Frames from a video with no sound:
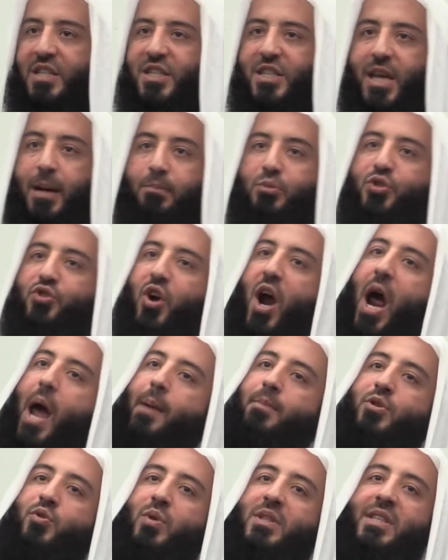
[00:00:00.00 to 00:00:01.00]
some
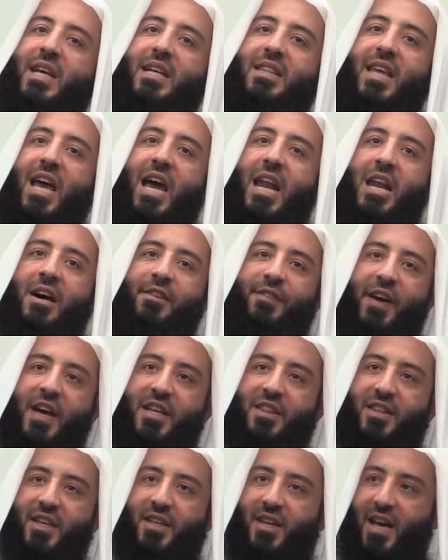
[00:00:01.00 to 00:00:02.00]
tribes would get
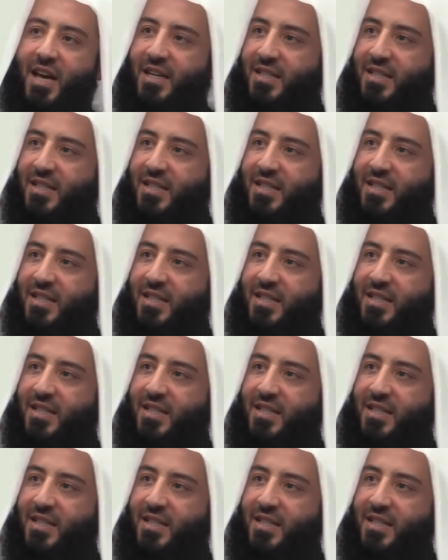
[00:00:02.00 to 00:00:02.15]
elevated